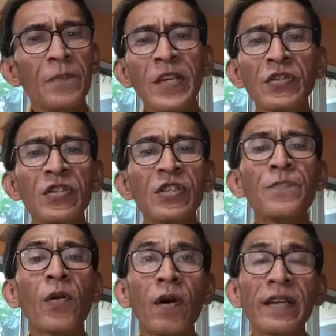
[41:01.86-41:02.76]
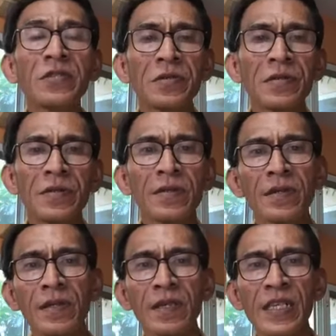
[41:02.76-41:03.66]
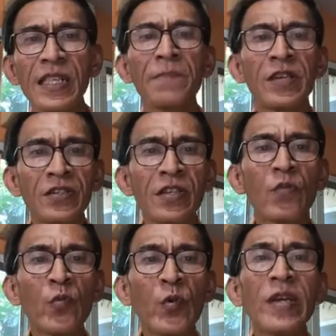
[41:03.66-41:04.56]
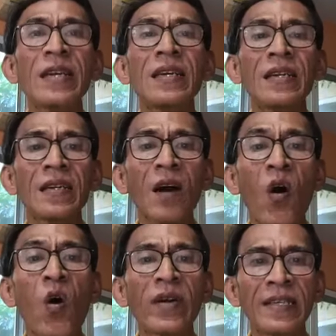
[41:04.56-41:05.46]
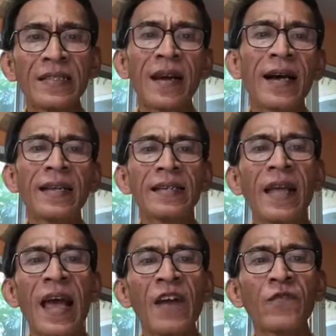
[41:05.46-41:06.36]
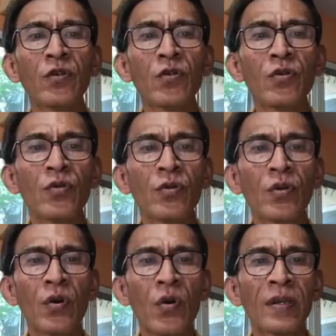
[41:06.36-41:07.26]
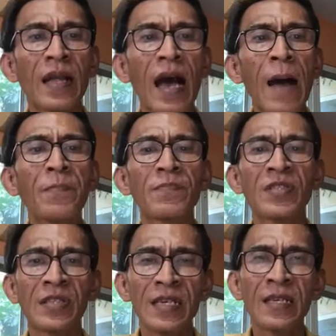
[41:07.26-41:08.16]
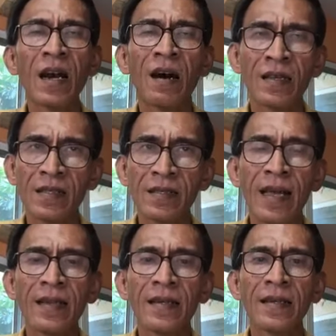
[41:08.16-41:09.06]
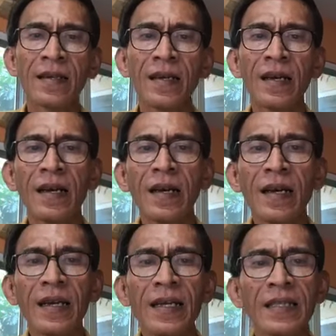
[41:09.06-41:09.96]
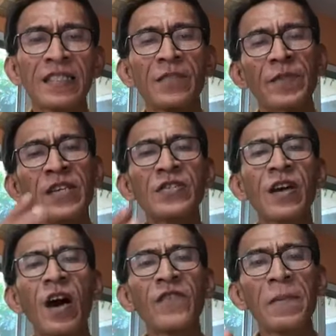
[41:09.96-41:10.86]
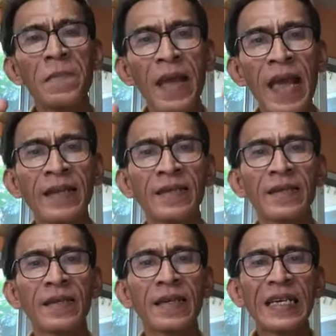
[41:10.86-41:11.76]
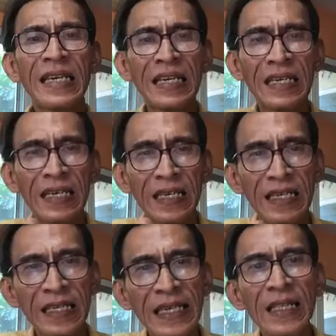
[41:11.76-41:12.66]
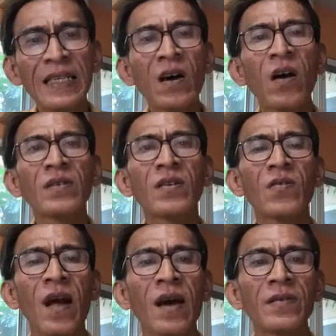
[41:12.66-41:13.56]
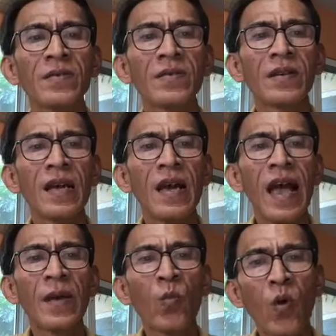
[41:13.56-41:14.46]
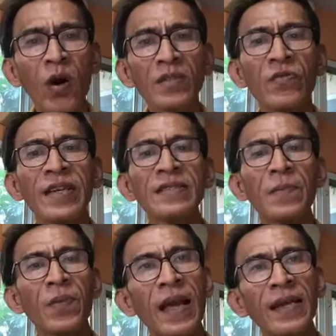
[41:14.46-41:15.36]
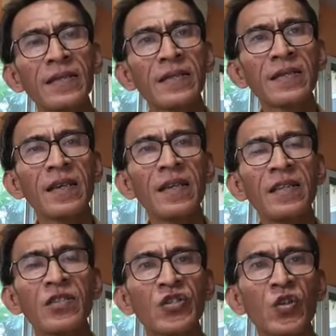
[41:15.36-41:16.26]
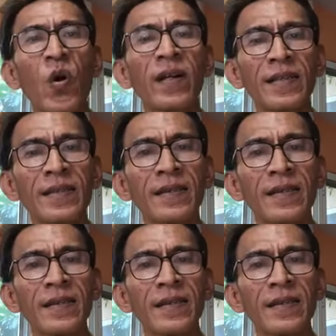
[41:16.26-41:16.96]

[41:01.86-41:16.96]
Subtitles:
The picture she points to is a picture we all in Thailand have grown up seeing constantly. It is a picture of a man kneeling on the ground and watering the plants in the soil.